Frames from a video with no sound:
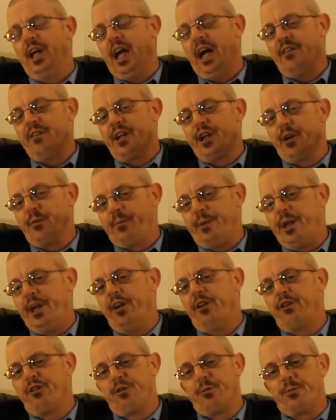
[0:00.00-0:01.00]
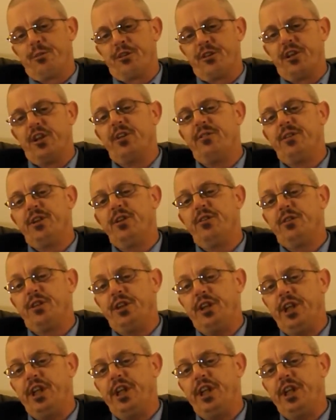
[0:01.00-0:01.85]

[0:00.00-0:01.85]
having your peers observe you